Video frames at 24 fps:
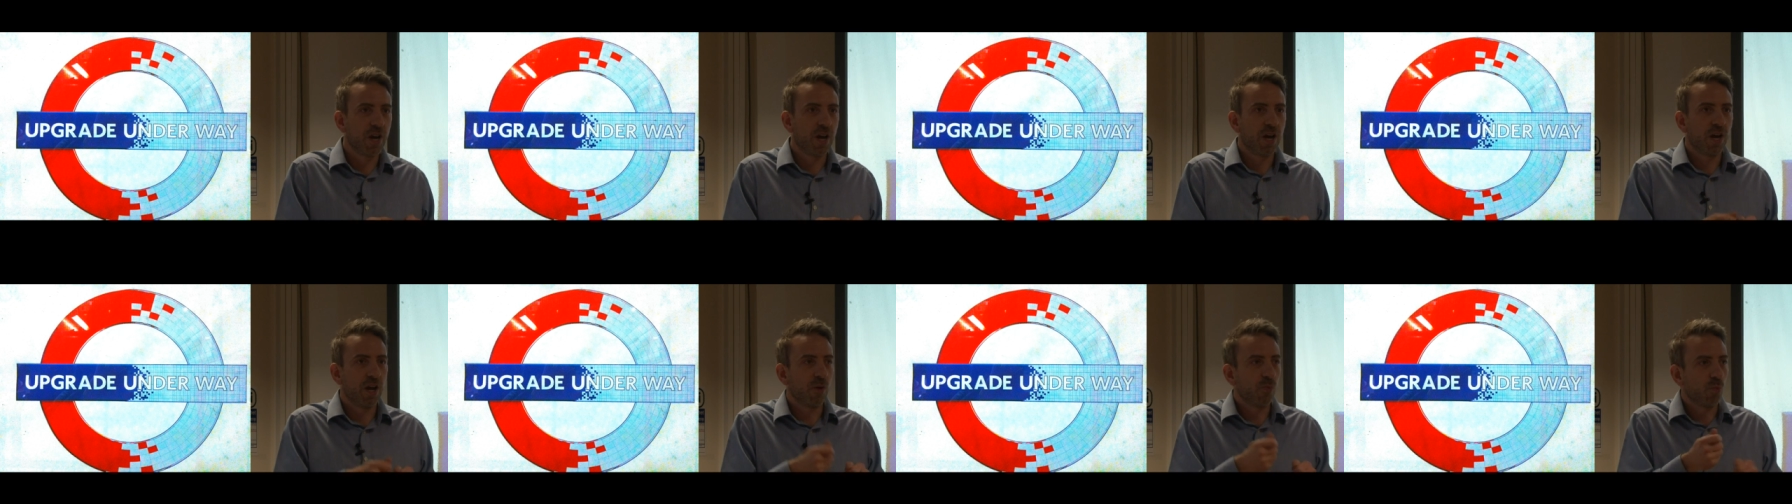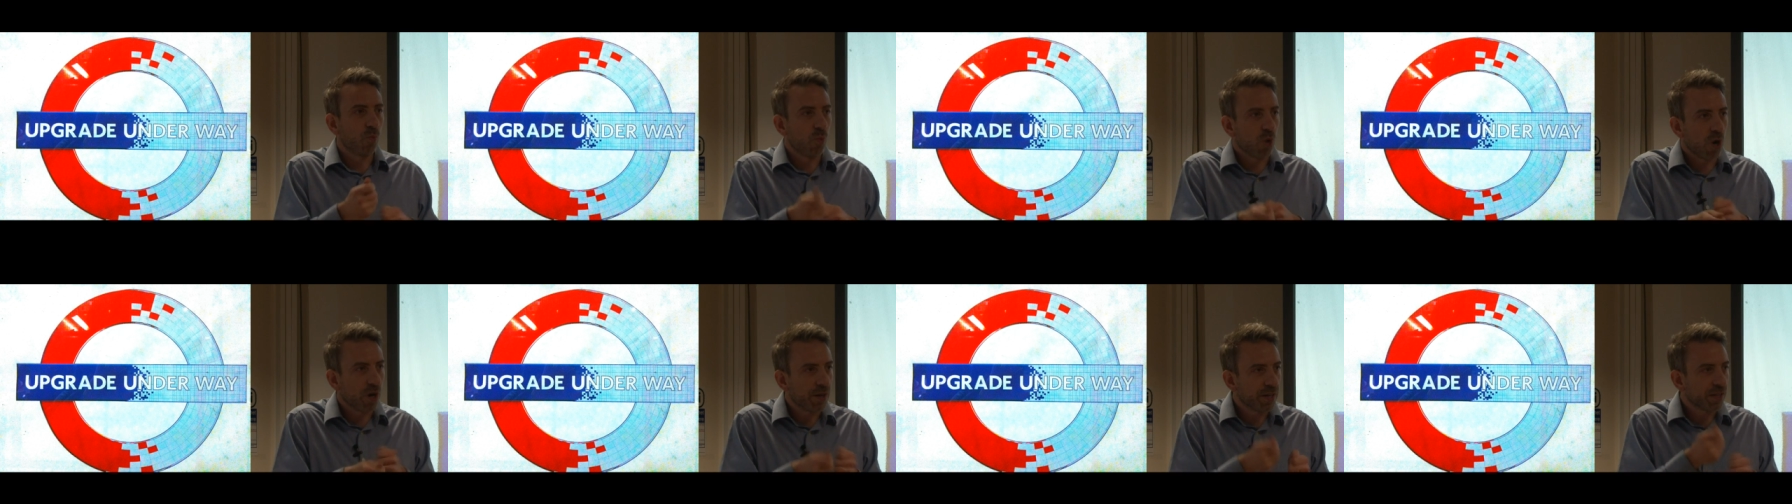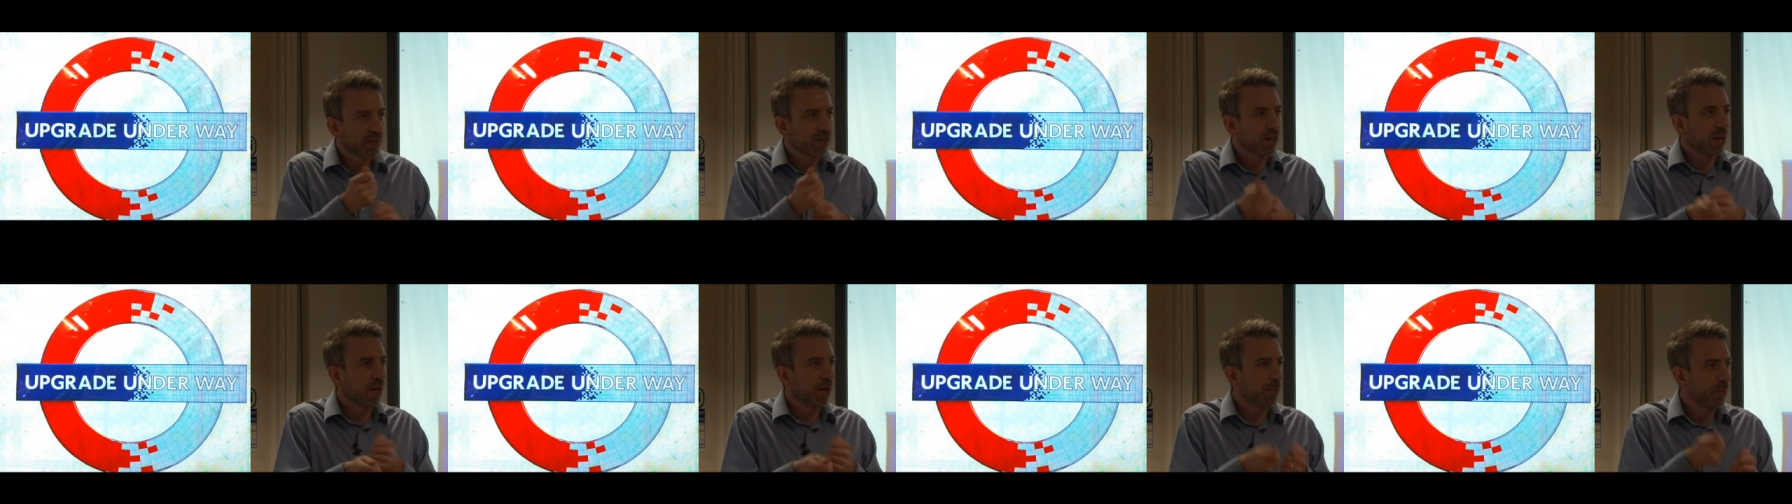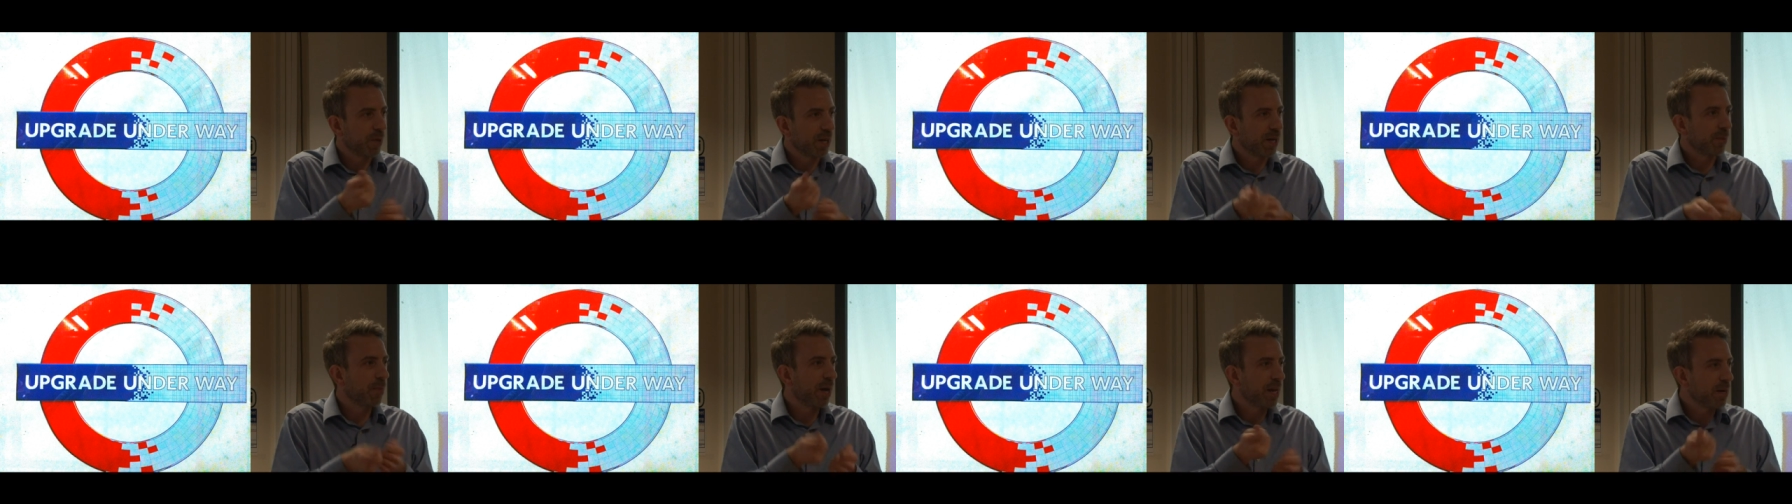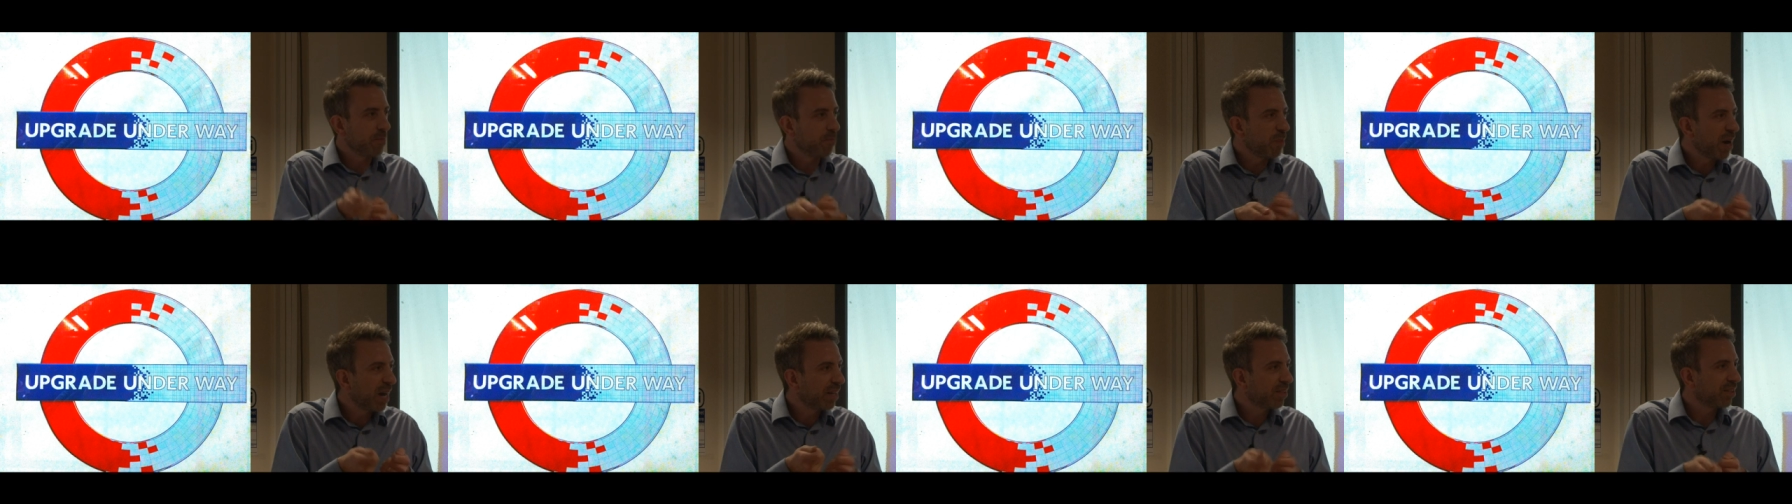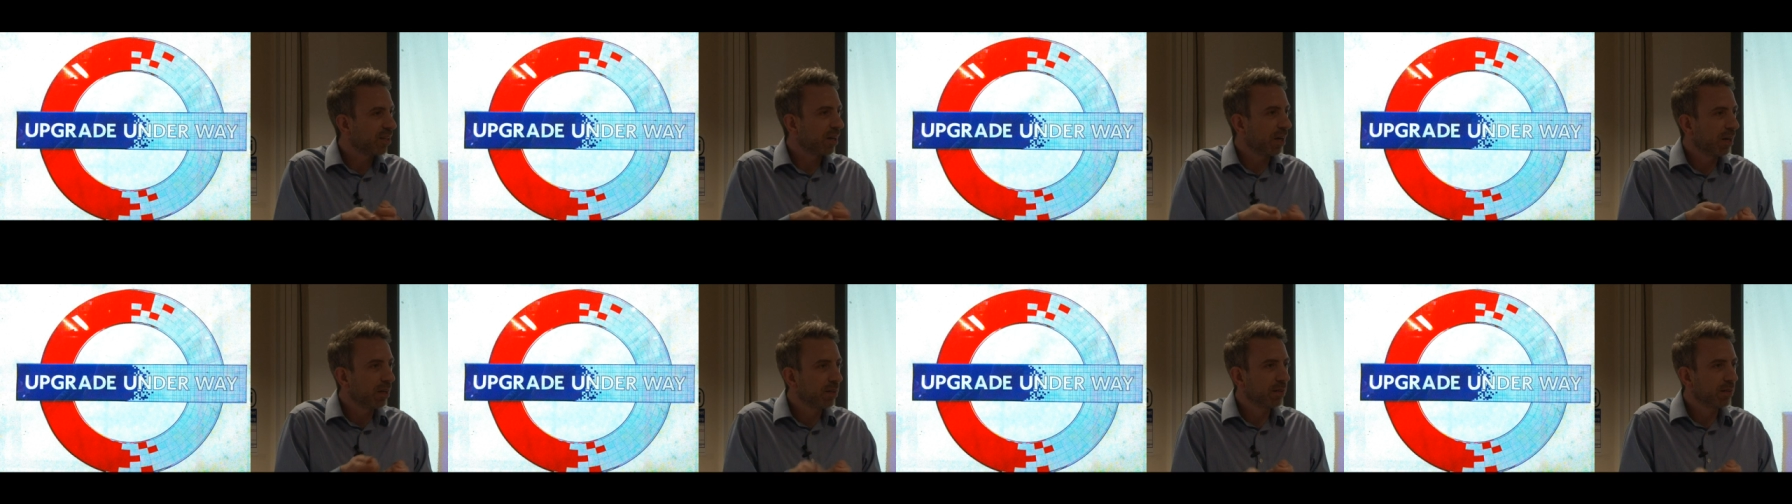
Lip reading: and one is kind of being made better,